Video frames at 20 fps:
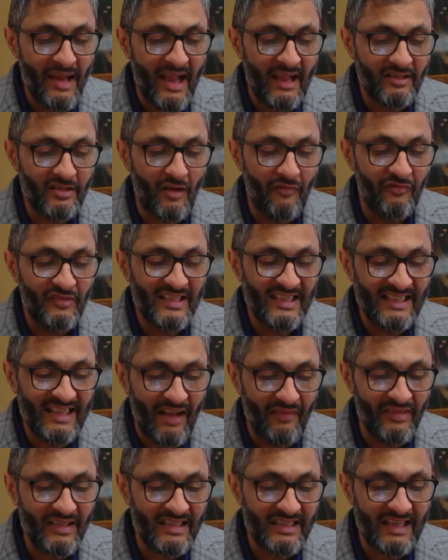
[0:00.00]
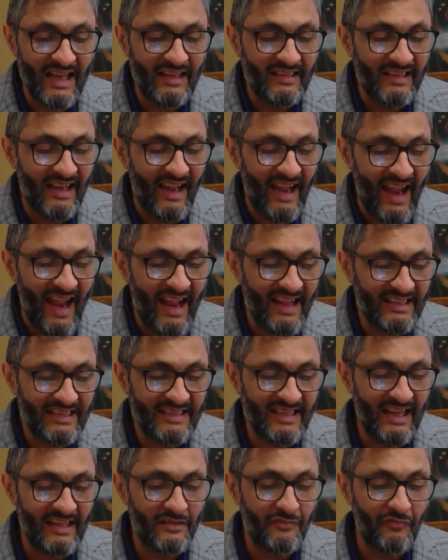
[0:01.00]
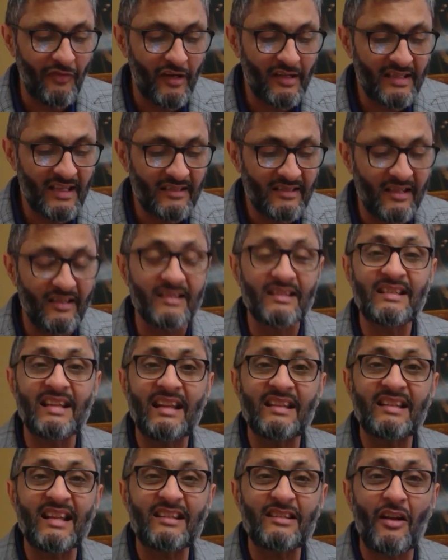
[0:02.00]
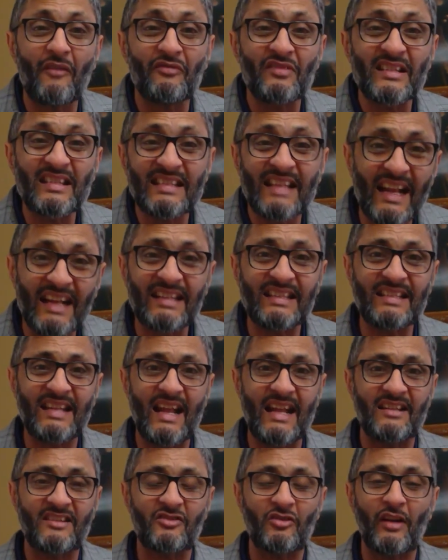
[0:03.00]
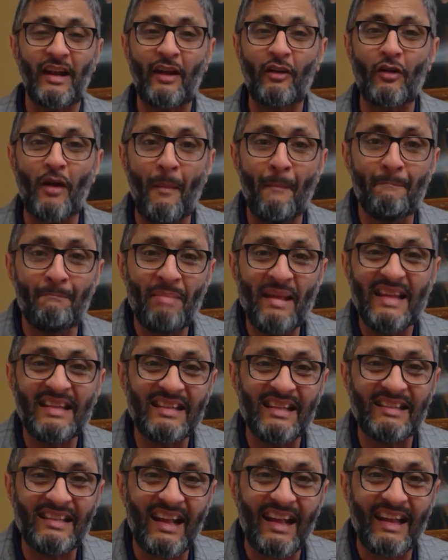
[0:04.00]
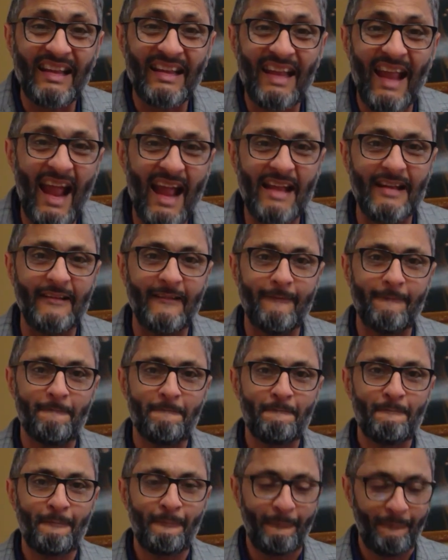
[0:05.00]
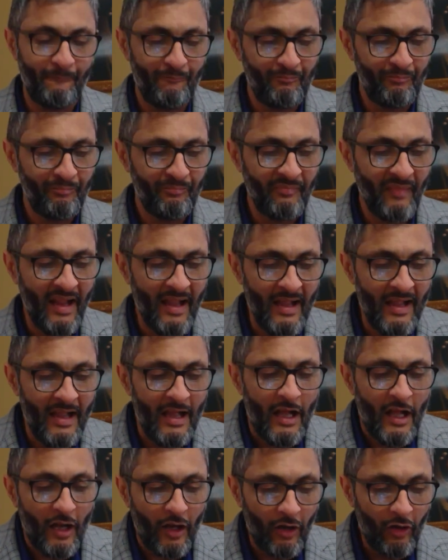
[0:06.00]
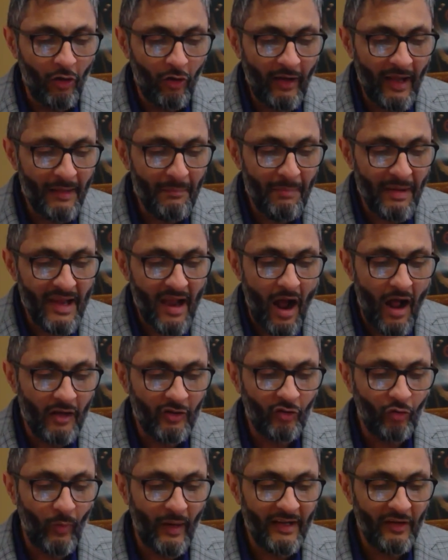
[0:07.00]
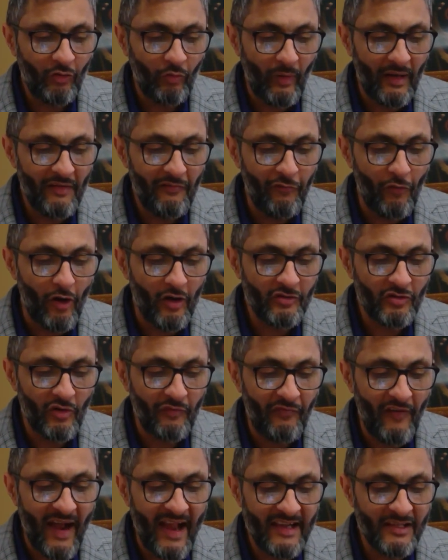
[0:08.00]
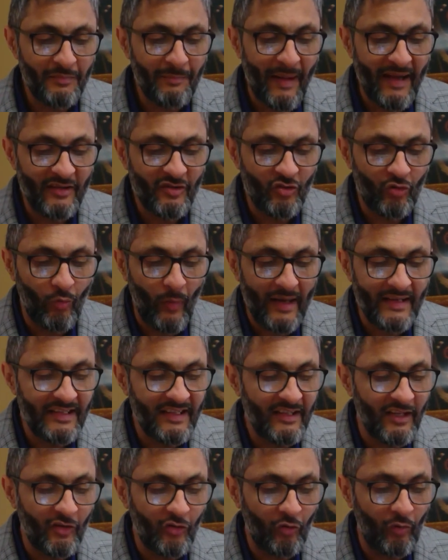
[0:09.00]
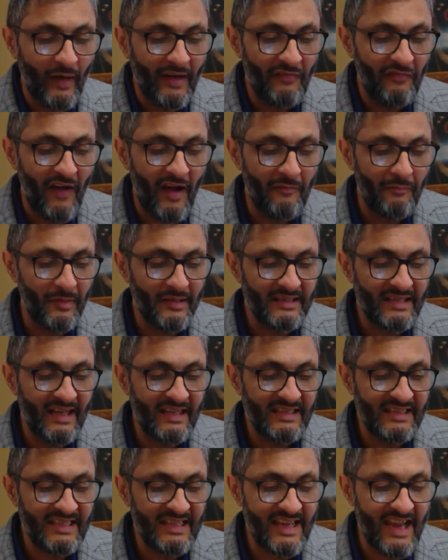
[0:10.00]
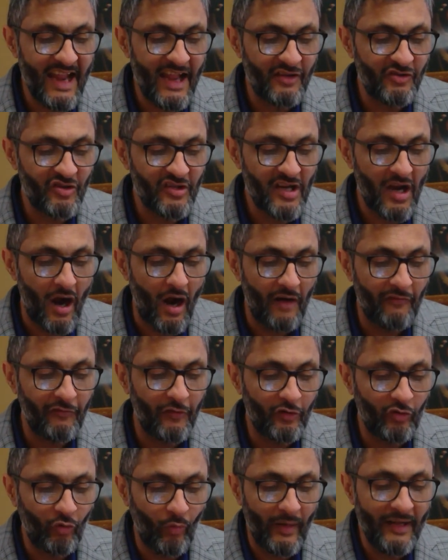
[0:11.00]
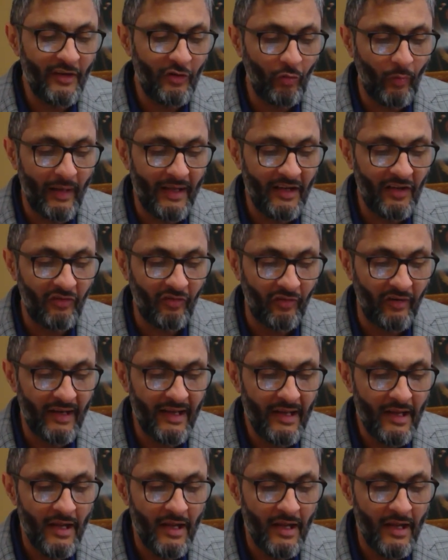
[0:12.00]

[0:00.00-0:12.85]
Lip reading: of 7 cents to 8 cents versus consensus of 6 cents. So they're going to beat it again. Looking beyond 2024, SoFi expects 20 to 25% CAGR for 2023